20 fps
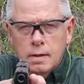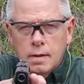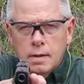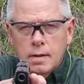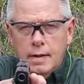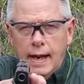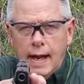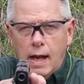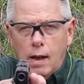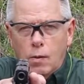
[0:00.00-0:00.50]

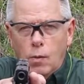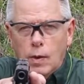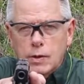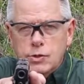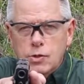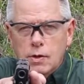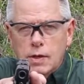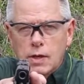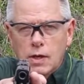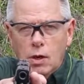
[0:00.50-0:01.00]
Now what
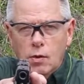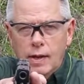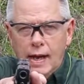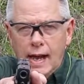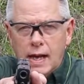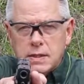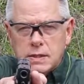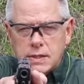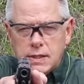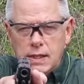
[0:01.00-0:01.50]
you can no
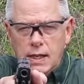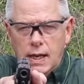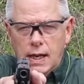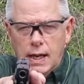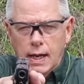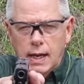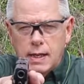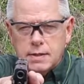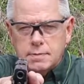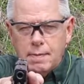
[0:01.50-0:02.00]
doubt see
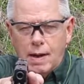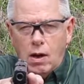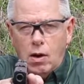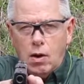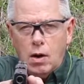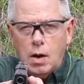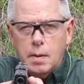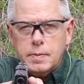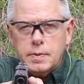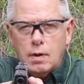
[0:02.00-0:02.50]
is my
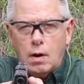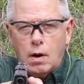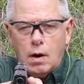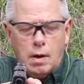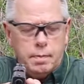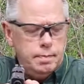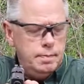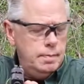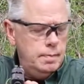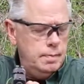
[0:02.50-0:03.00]
arms
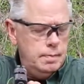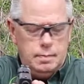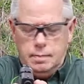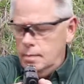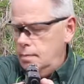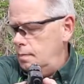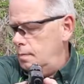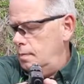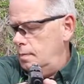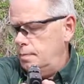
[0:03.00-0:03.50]
are
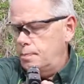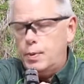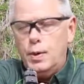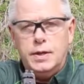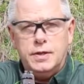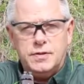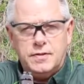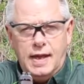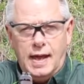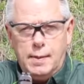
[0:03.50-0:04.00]

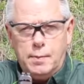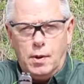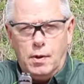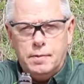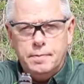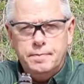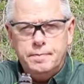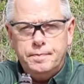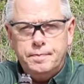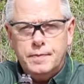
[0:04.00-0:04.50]
pretty stable.
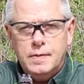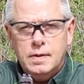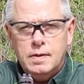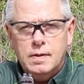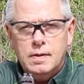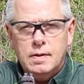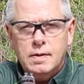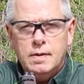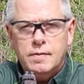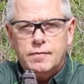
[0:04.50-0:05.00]

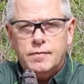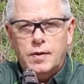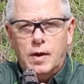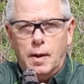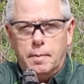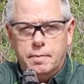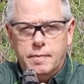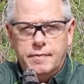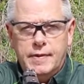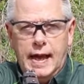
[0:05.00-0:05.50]

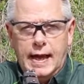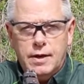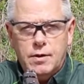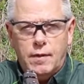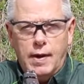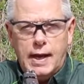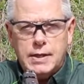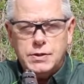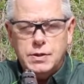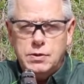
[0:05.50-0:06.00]
From that
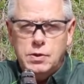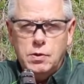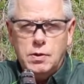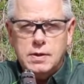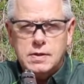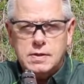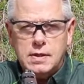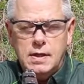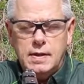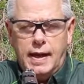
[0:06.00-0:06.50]
direction you
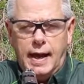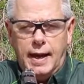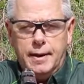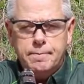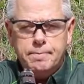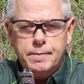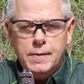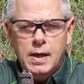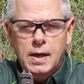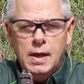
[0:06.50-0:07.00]
can see that,
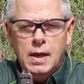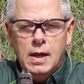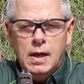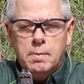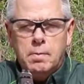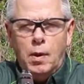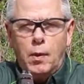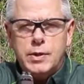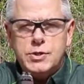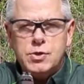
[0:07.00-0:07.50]

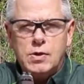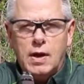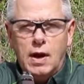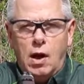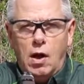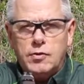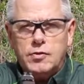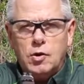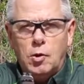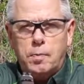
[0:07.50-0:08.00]
but what you can
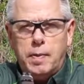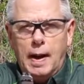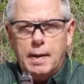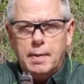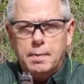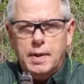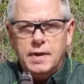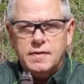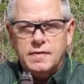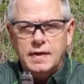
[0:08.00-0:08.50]
also
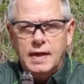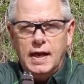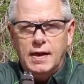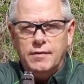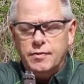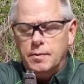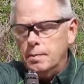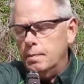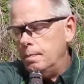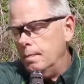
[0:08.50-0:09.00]
probably see
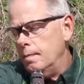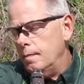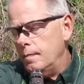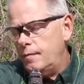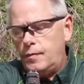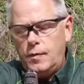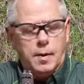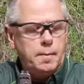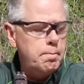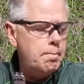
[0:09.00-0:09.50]
from
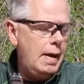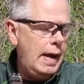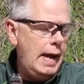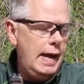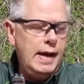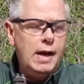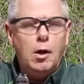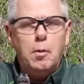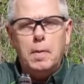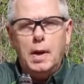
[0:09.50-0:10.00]
my
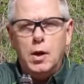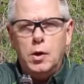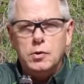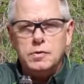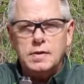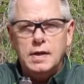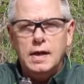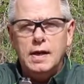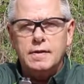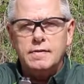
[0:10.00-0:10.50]

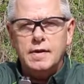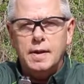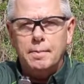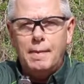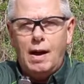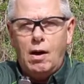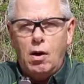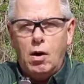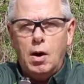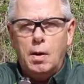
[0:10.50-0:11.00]
elbows is that
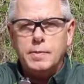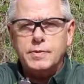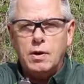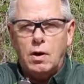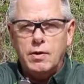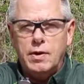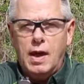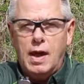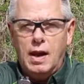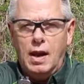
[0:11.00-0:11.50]
my arms
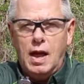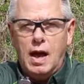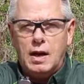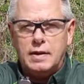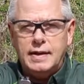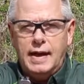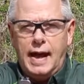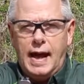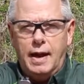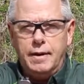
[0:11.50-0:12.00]
are not
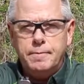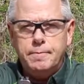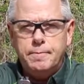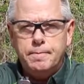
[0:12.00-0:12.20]
locked out.